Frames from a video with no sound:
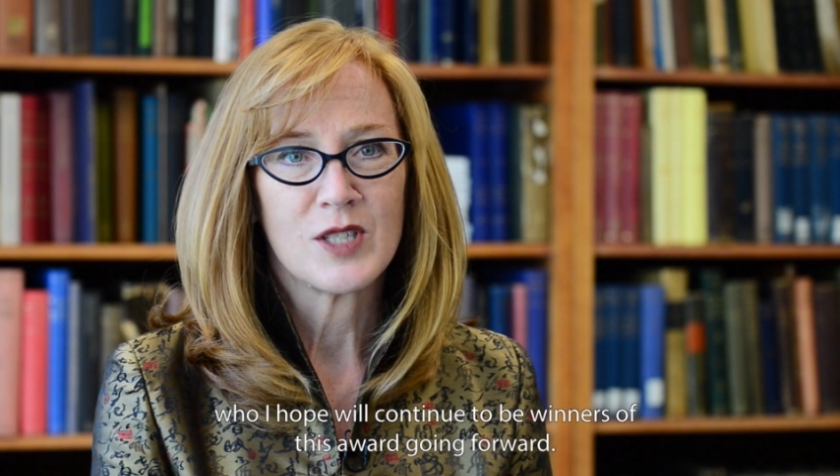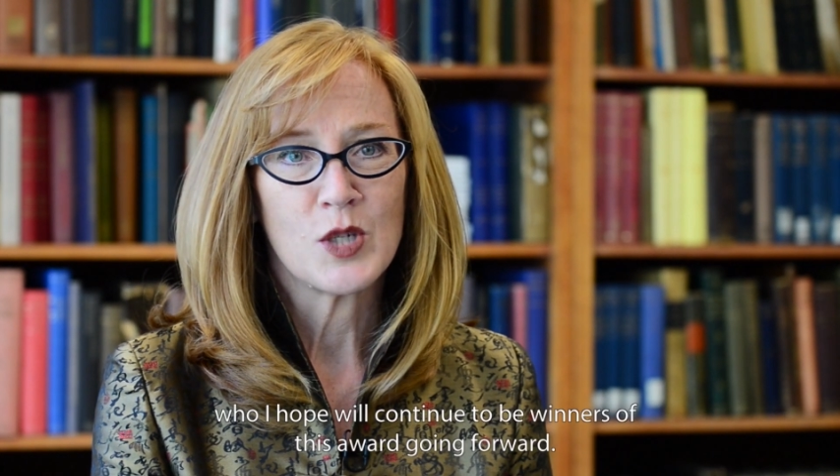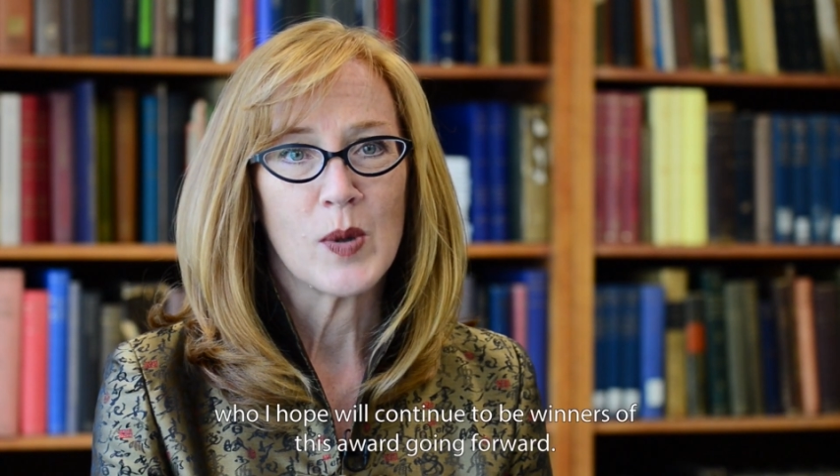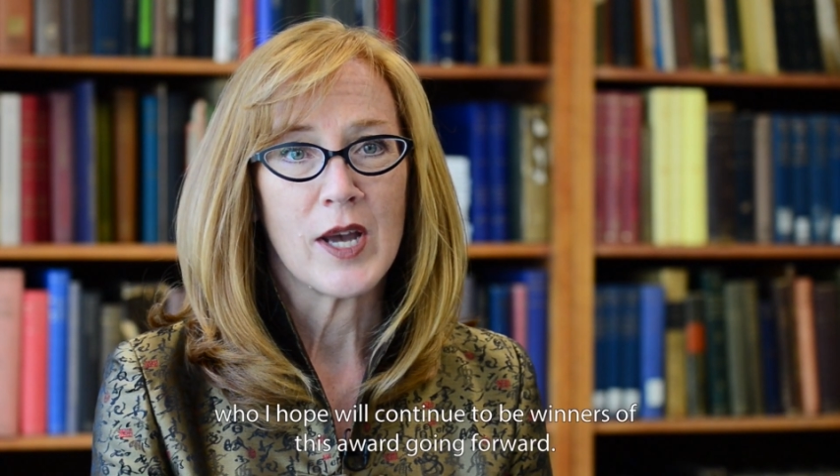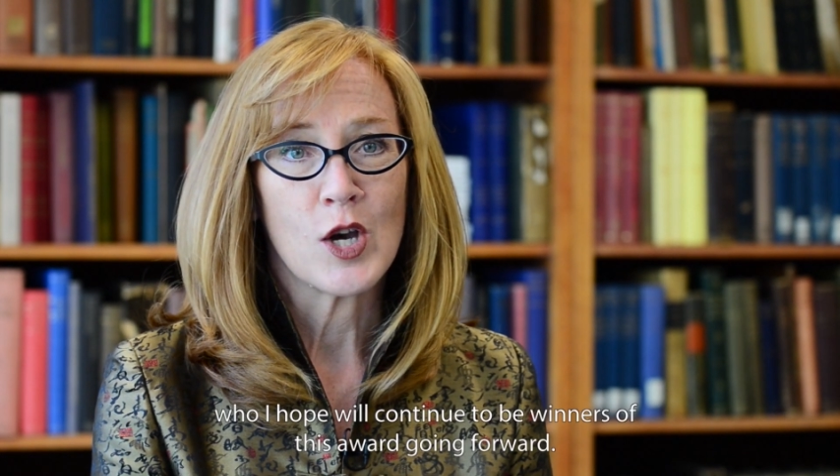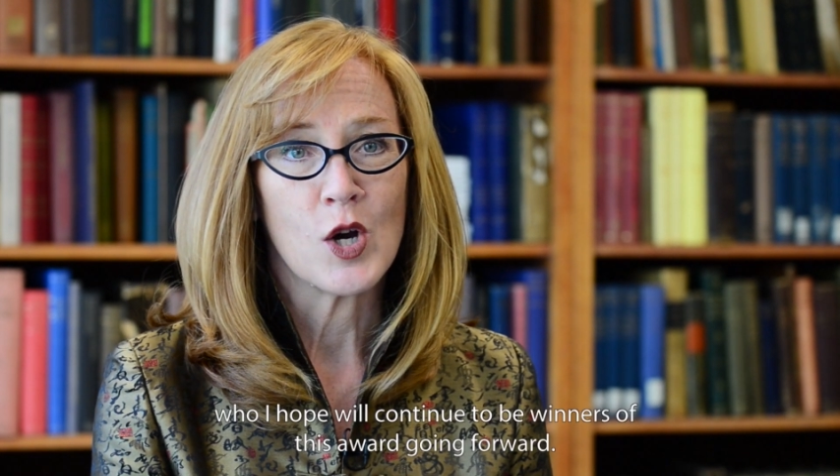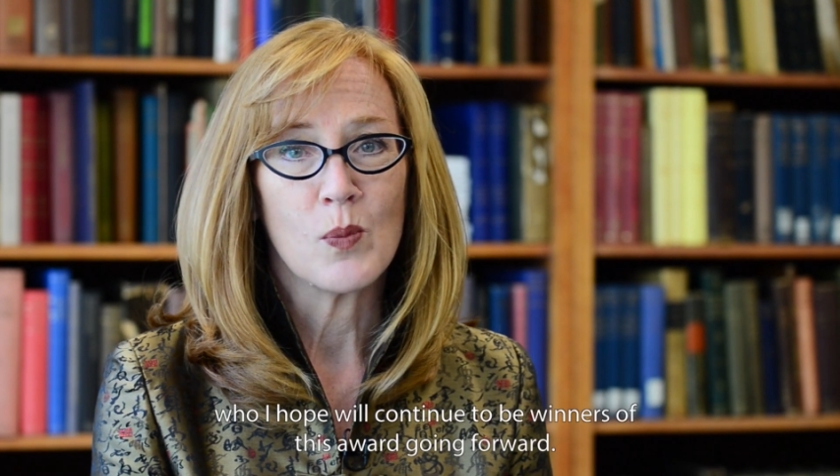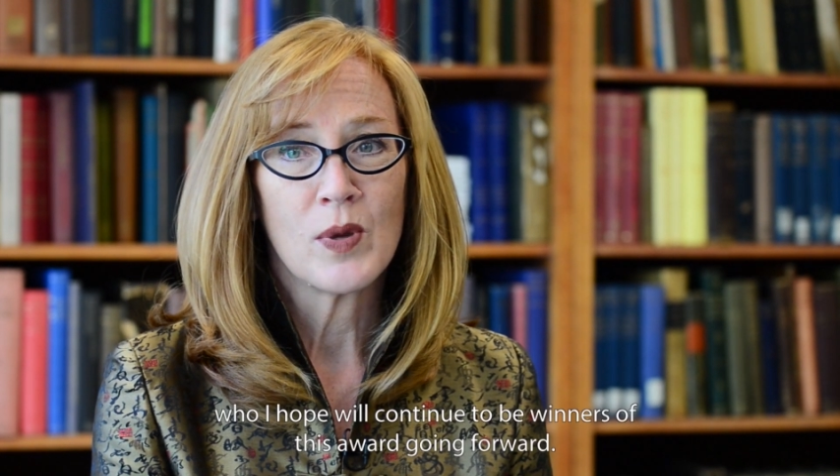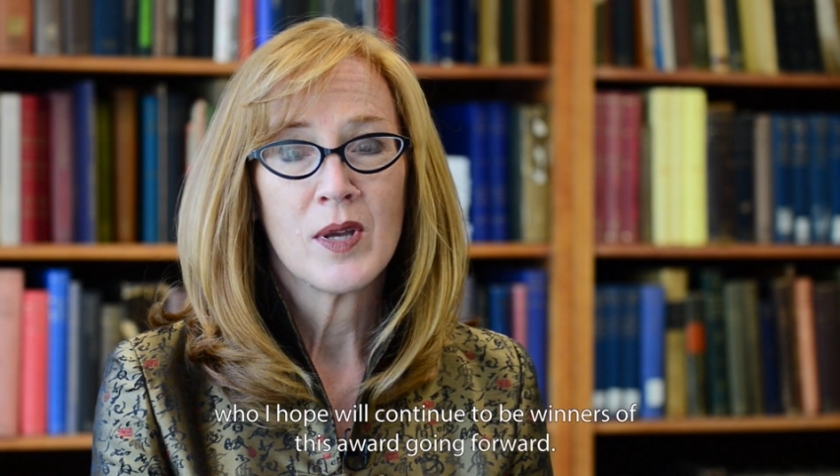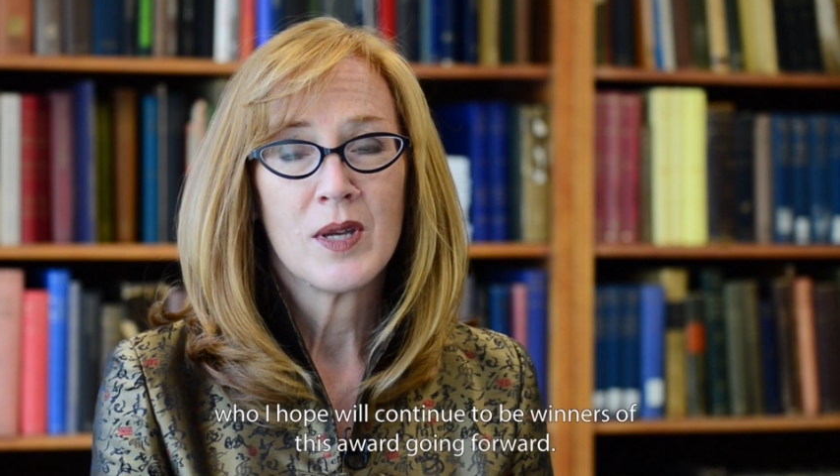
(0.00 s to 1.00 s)
who I
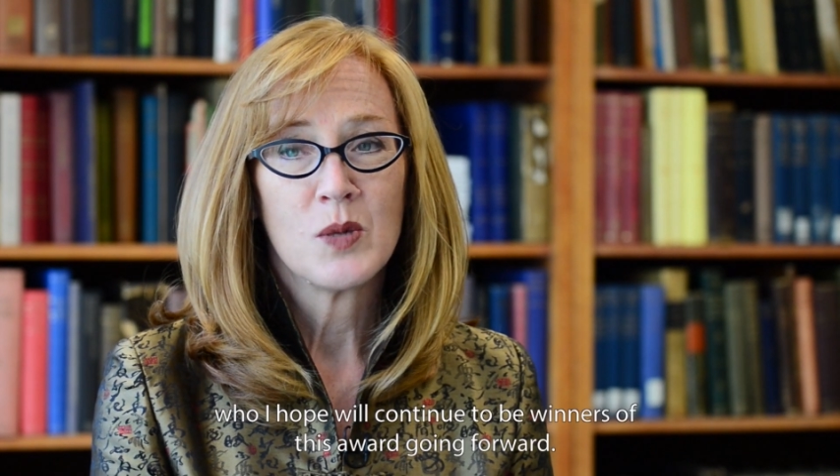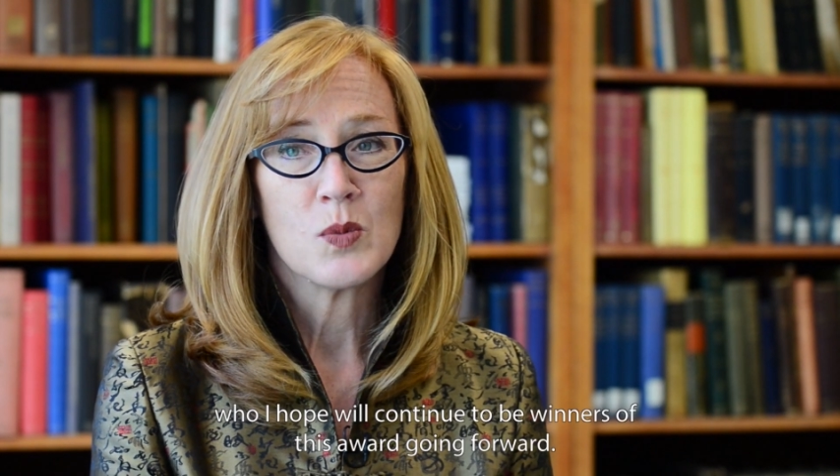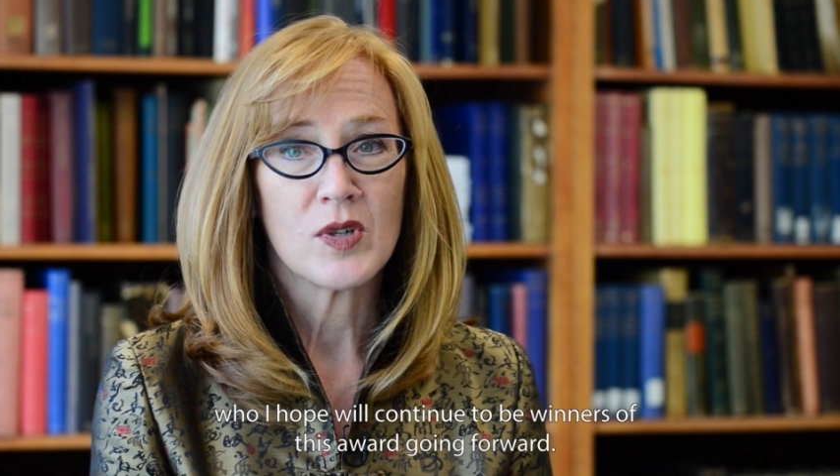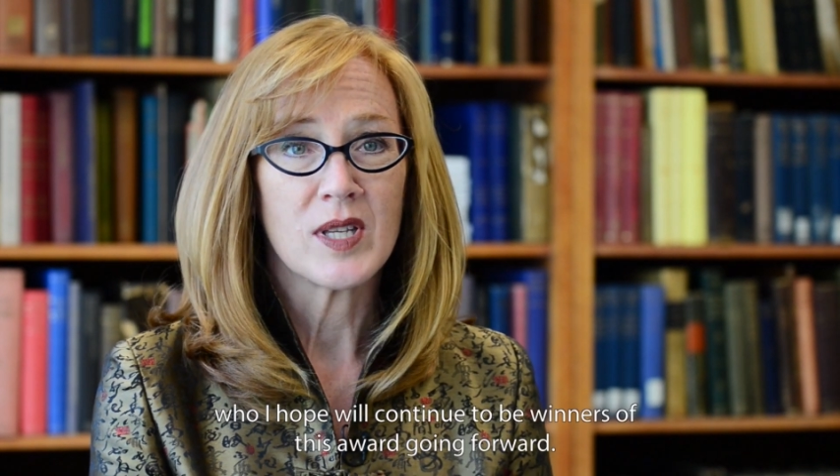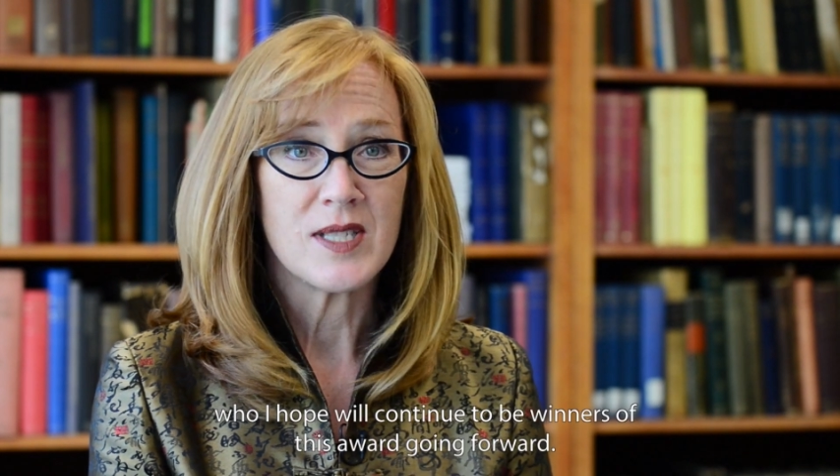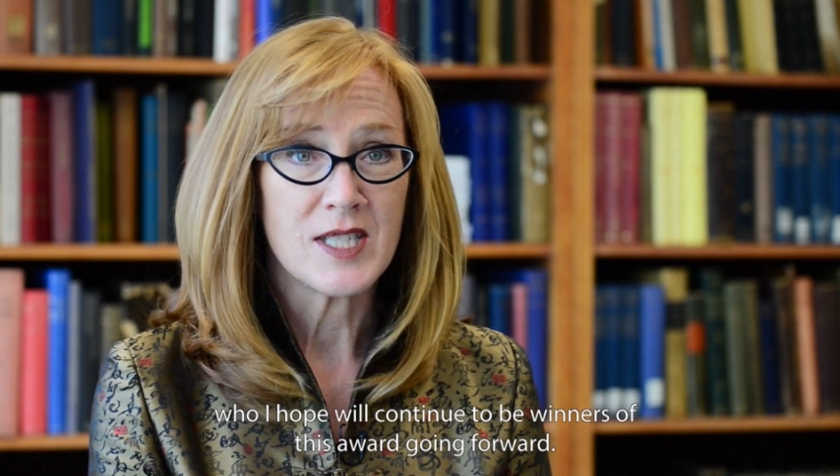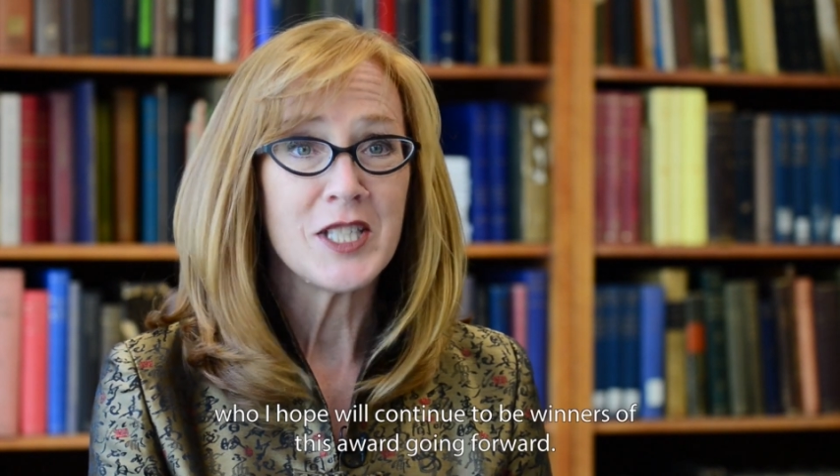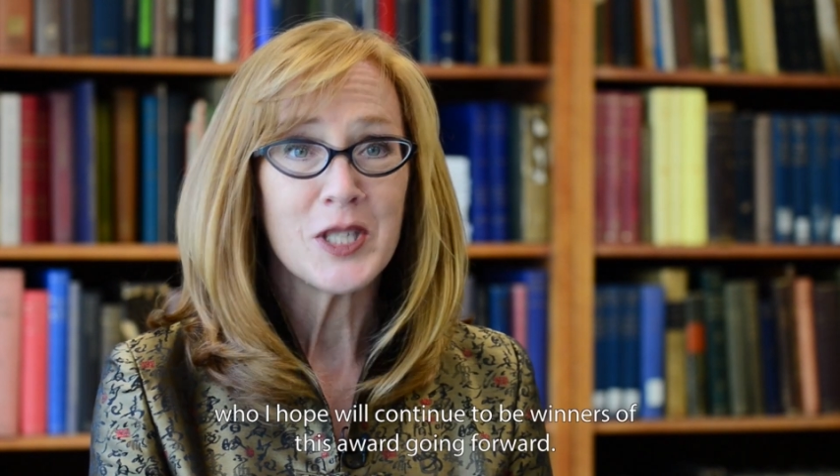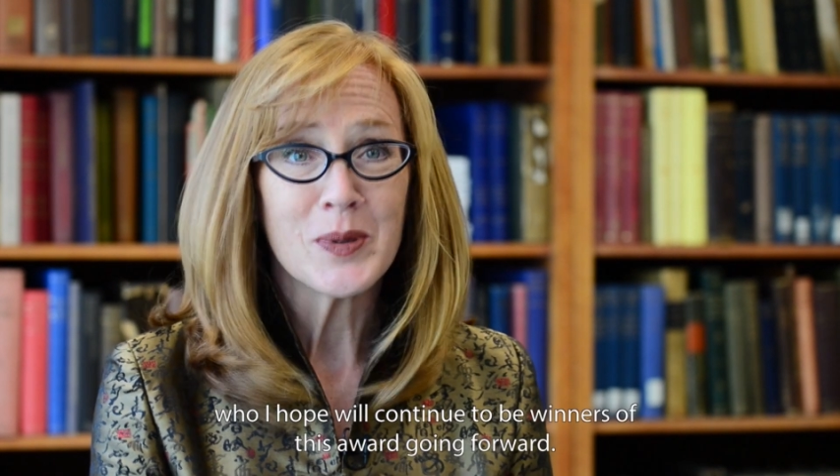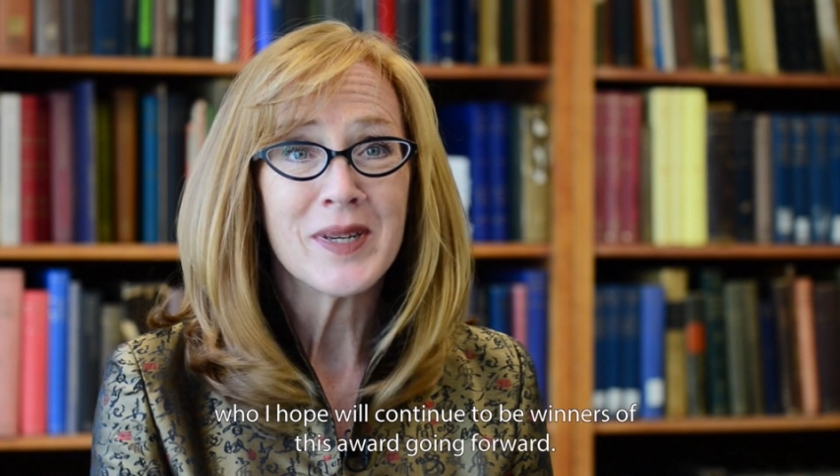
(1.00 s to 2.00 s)
hope will
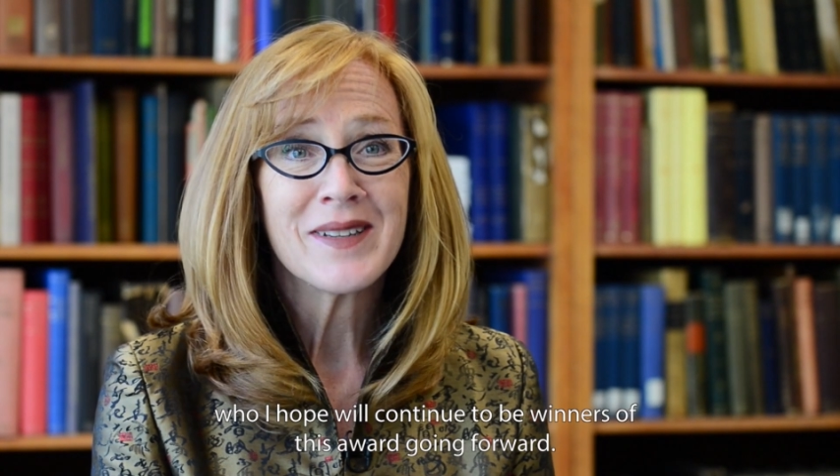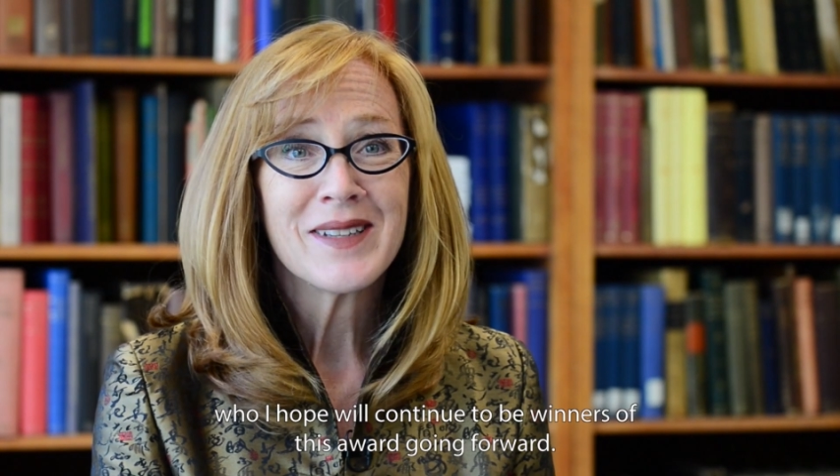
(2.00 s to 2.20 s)
continue